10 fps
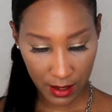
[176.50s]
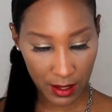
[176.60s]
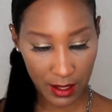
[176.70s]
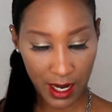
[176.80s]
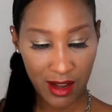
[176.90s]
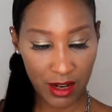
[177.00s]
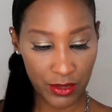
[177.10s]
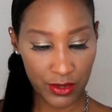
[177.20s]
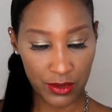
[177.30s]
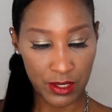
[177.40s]
And I'll go
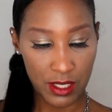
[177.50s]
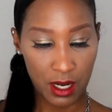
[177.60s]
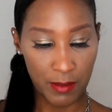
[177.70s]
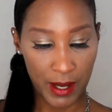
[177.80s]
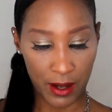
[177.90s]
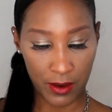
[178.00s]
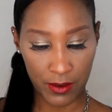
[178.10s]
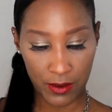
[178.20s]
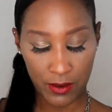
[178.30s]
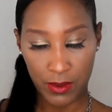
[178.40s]
through and talk about
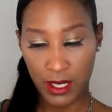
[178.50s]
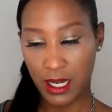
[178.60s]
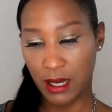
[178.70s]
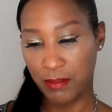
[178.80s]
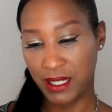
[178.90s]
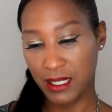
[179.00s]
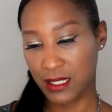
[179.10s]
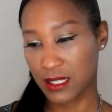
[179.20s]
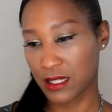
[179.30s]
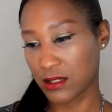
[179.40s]
what
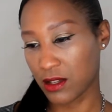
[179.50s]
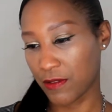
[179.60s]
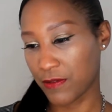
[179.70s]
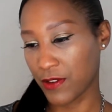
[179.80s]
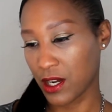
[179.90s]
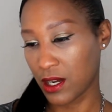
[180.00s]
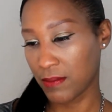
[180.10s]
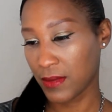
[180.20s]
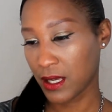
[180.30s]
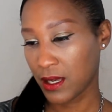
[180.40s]
companies these are from.